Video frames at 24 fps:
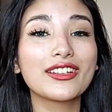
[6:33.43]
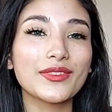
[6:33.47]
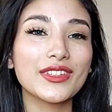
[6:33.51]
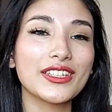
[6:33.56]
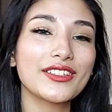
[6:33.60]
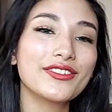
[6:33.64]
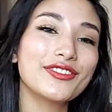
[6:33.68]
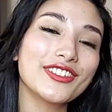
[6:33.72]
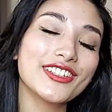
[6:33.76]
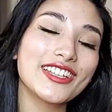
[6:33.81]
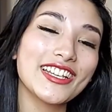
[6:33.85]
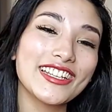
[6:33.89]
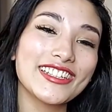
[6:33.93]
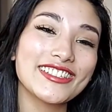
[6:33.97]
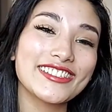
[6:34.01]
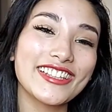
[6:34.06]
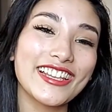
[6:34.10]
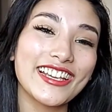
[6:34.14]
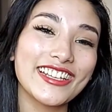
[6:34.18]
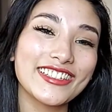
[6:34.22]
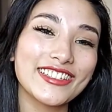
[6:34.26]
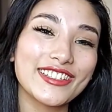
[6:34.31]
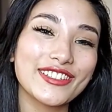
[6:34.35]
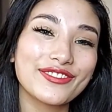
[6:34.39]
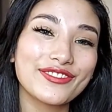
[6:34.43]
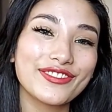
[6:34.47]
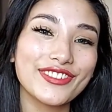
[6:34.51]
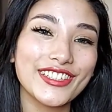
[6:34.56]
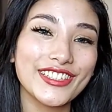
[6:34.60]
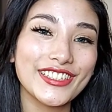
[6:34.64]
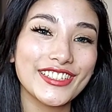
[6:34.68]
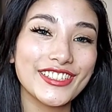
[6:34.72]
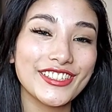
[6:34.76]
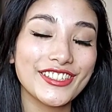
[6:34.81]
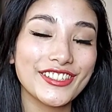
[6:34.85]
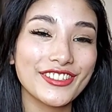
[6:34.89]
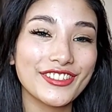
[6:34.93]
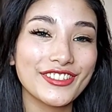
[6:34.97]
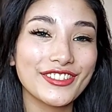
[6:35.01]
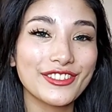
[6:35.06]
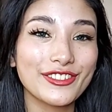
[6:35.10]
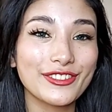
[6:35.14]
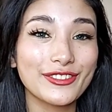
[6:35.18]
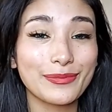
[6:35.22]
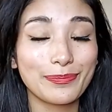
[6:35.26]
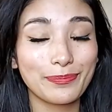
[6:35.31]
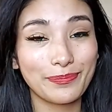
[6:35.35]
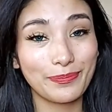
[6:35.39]
If you guys liked the
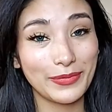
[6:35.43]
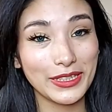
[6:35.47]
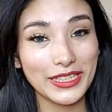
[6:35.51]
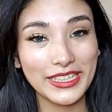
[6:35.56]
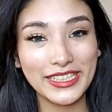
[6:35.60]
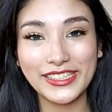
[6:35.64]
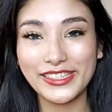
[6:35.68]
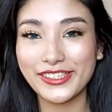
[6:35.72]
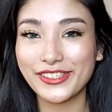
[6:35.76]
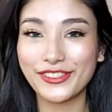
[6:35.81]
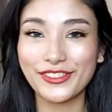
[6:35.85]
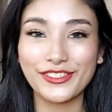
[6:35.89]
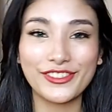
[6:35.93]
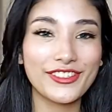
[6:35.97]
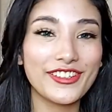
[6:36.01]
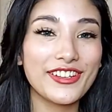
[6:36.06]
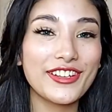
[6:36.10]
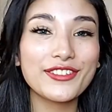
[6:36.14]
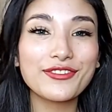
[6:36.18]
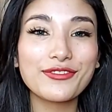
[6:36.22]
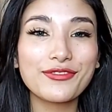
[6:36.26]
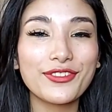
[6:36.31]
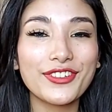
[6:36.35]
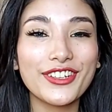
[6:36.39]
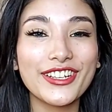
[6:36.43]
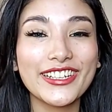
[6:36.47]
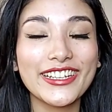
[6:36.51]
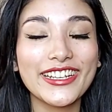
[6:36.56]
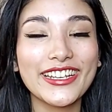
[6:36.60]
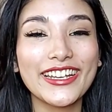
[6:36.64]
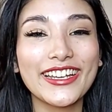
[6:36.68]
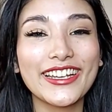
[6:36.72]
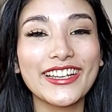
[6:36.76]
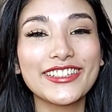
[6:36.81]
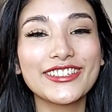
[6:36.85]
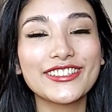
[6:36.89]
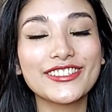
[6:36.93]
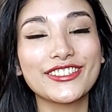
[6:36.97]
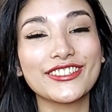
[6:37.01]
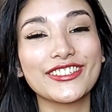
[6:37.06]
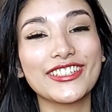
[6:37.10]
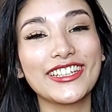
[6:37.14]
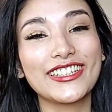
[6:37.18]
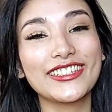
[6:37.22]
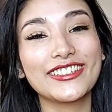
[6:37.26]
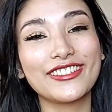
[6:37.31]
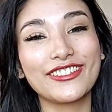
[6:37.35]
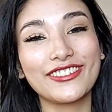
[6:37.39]
video, please do not forget to
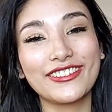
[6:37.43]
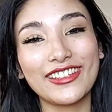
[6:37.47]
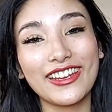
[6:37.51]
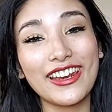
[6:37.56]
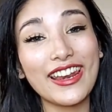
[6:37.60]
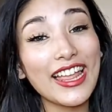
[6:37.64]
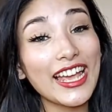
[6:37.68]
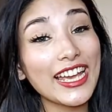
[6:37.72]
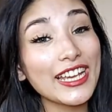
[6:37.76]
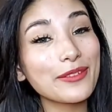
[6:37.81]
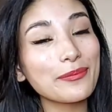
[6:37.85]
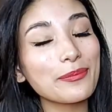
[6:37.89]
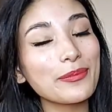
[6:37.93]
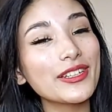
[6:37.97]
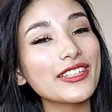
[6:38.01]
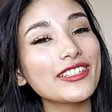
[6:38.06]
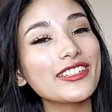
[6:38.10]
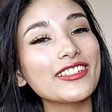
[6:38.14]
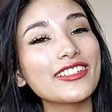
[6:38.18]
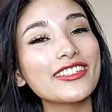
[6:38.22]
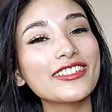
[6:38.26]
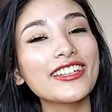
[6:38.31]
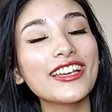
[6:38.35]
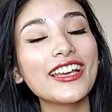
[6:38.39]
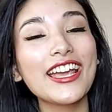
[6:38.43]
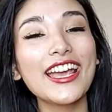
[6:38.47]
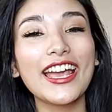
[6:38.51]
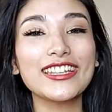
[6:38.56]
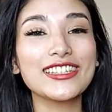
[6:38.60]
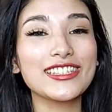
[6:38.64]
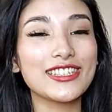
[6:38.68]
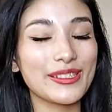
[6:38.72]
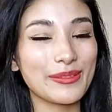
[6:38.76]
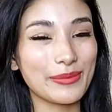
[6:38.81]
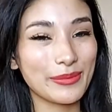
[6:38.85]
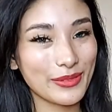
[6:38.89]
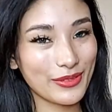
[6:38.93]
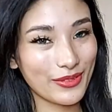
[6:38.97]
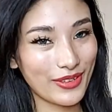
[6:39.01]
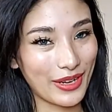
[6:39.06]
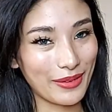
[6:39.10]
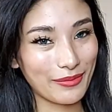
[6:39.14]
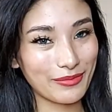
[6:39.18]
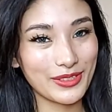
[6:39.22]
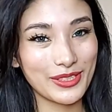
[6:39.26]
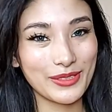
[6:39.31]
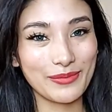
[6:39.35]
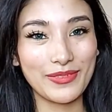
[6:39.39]
hit on the like button and
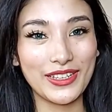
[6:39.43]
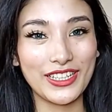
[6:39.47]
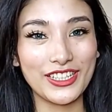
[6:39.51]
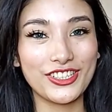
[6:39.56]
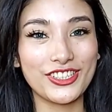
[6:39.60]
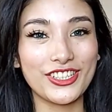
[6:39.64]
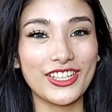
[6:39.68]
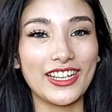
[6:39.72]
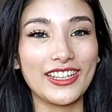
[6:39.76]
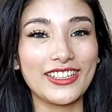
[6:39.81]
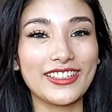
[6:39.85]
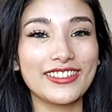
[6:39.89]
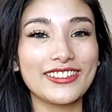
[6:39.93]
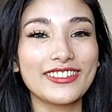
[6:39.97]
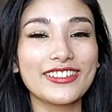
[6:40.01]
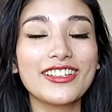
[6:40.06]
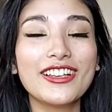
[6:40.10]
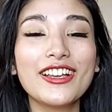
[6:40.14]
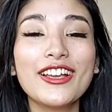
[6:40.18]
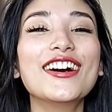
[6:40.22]
subscribe to my channel.